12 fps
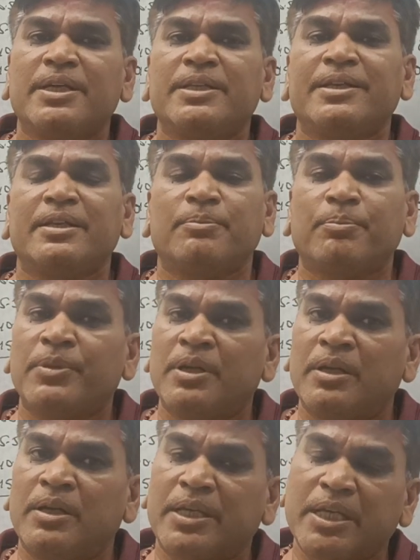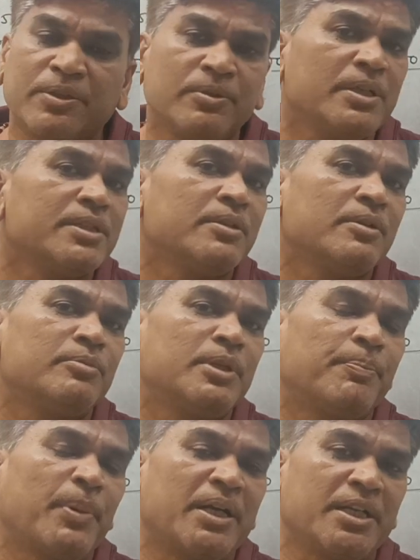in calculation of the
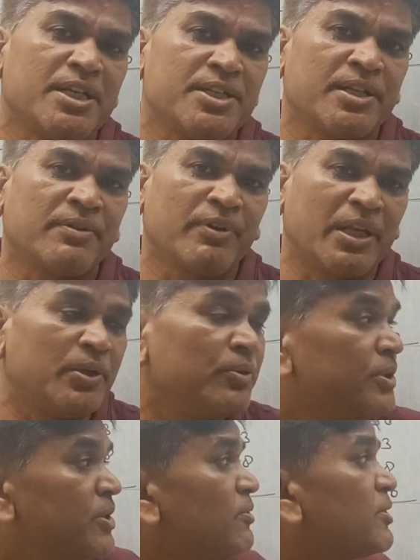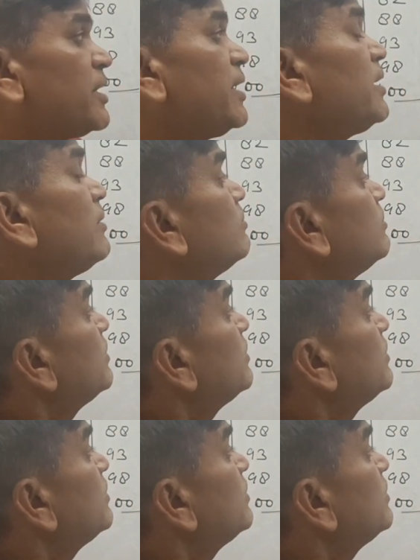partition value is over there.